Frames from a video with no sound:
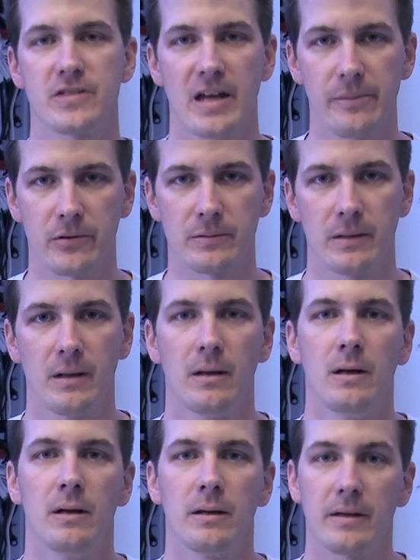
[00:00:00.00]
stable.
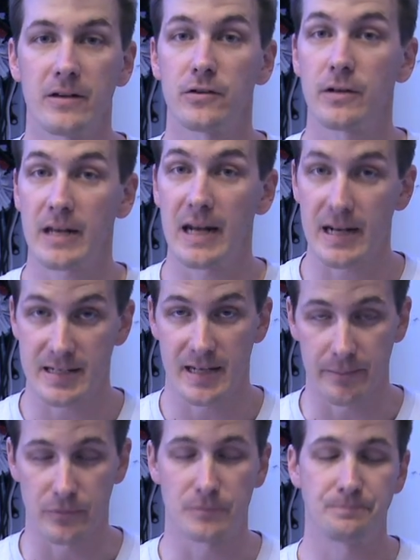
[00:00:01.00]
Let's look at an
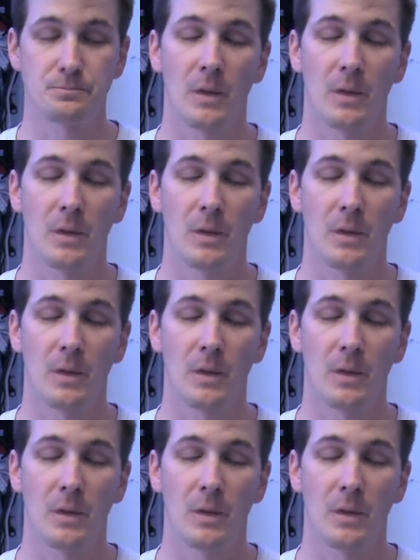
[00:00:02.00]
example.